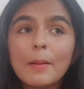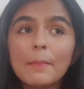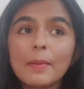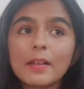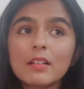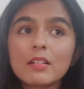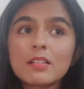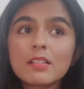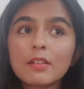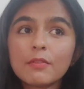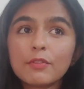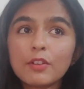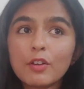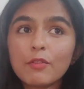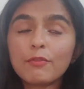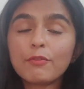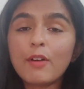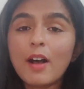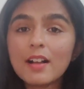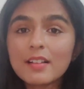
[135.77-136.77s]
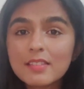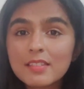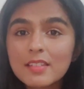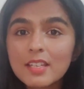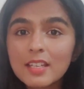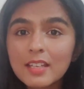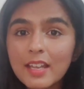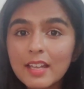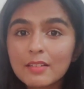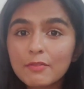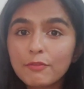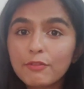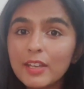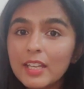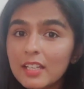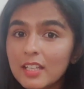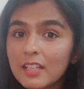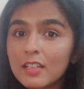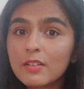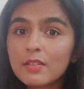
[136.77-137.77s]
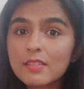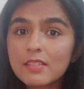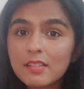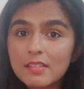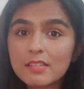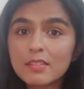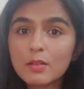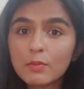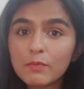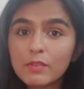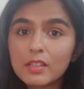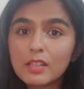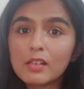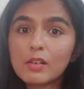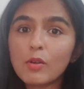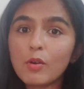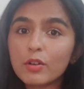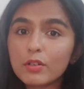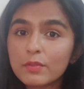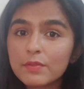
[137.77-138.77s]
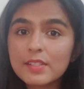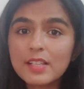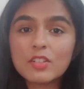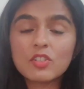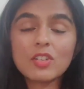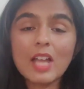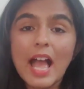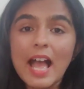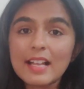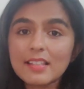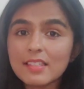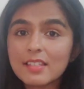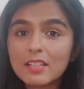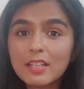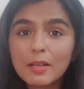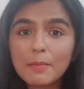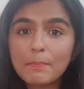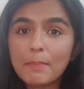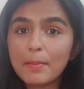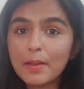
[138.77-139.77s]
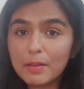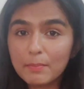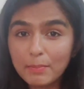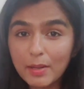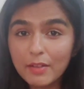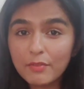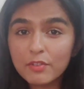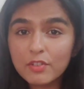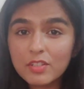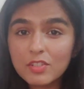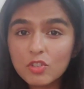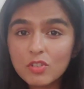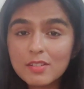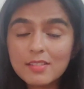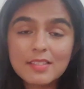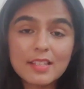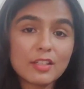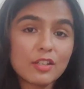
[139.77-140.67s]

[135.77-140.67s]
Because if you're fasting and feeding your system with a lot of such acidic beverages,